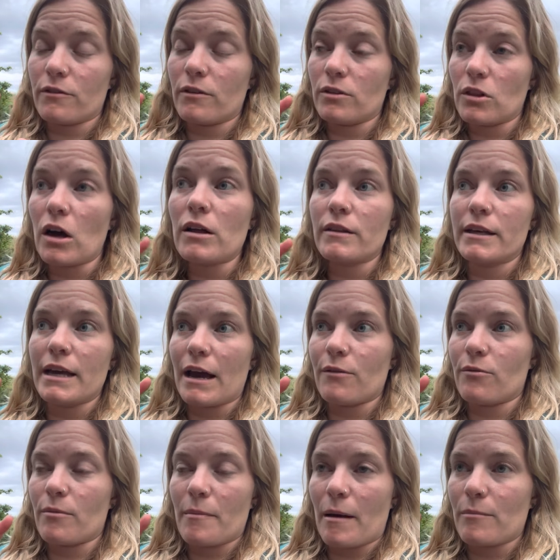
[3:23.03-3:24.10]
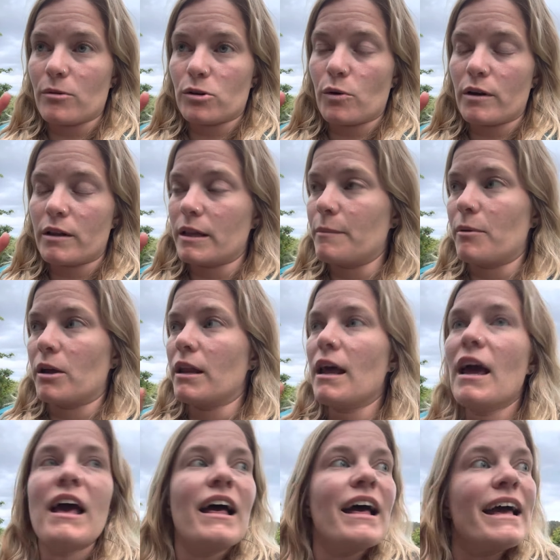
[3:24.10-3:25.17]
Luckily, I remembered quickly, but
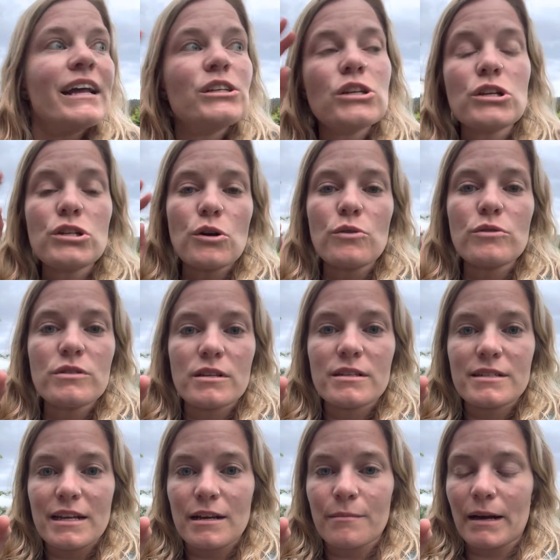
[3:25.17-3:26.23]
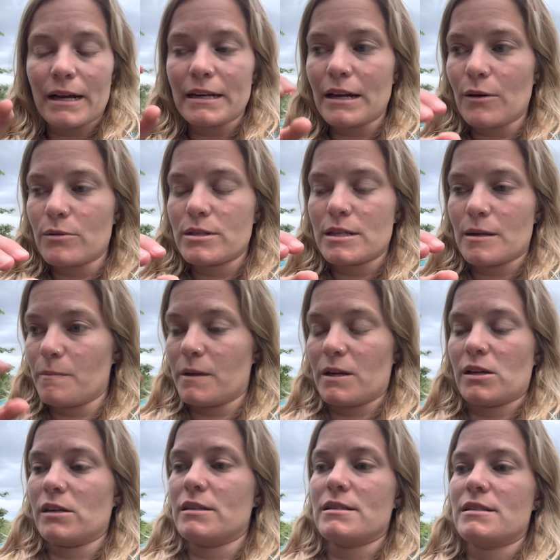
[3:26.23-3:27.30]
it just shows the state of mind I was in,
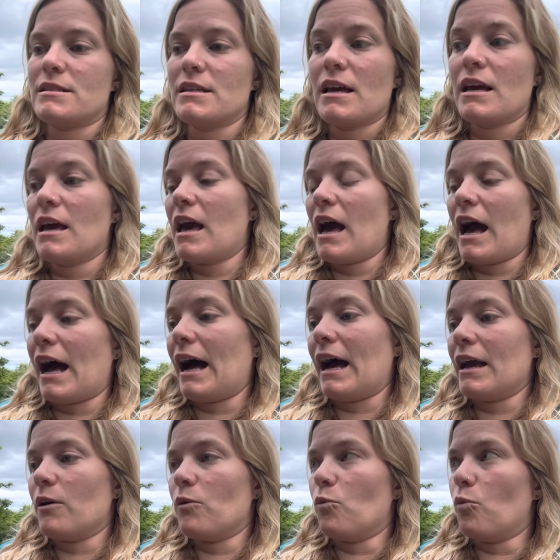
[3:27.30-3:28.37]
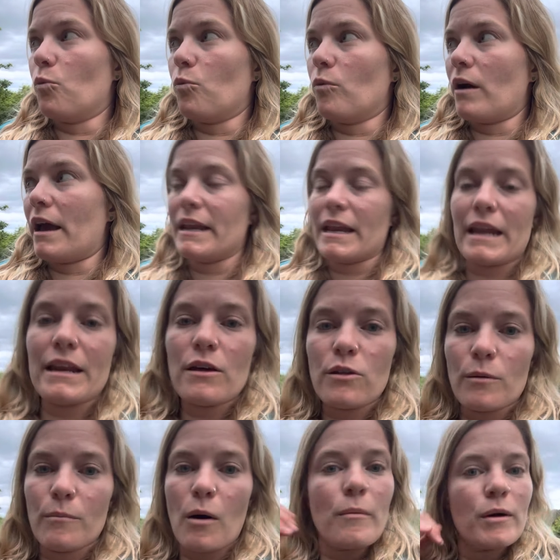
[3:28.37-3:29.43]
because in any
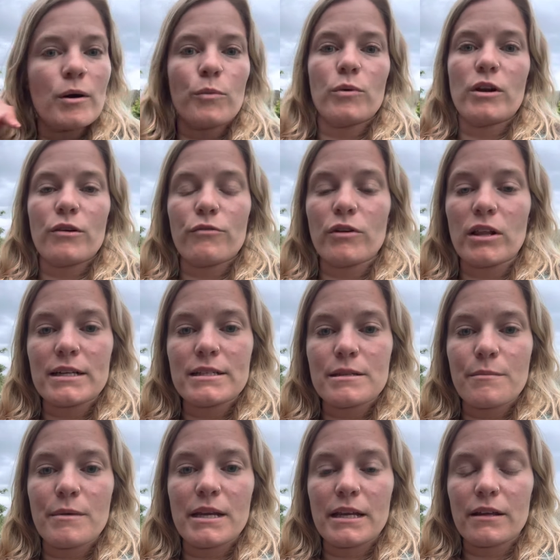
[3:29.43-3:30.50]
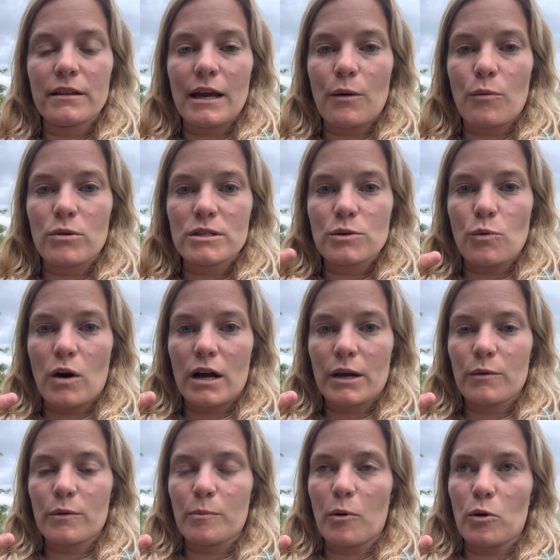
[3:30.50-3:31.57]
other moment would have realized immediately I wasn't walking
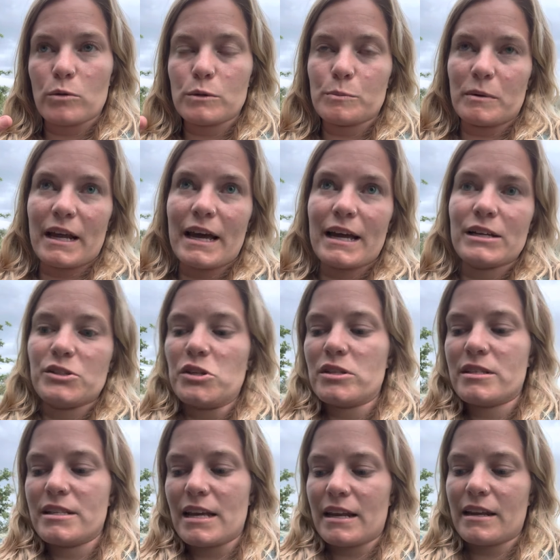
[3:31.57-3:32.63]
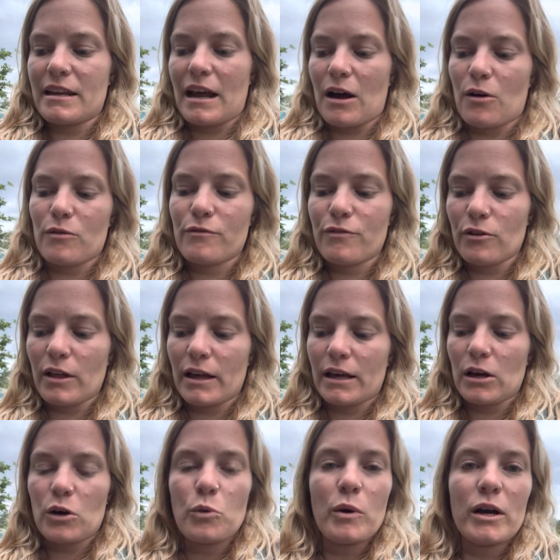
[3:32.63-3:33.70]
with poles, but I had just sat down for like
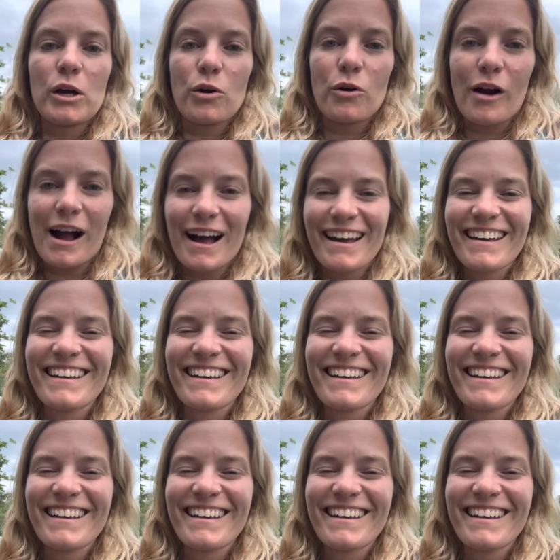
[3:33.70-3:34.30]
a quick cry.